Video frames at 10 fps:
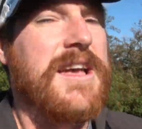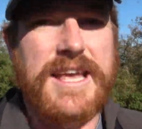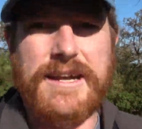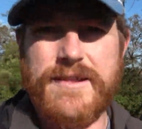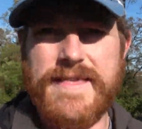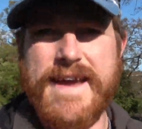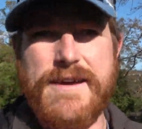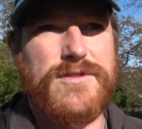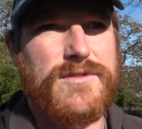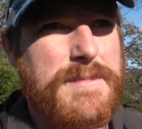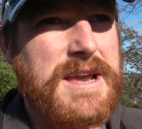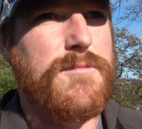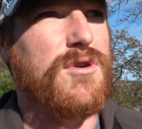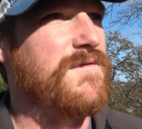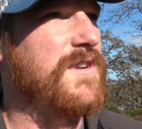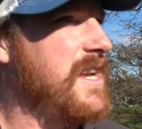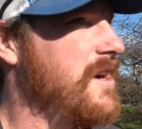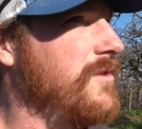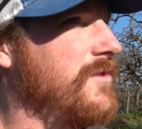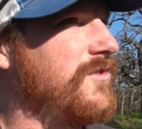get out of the house, make more
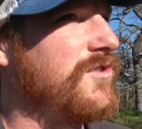videos,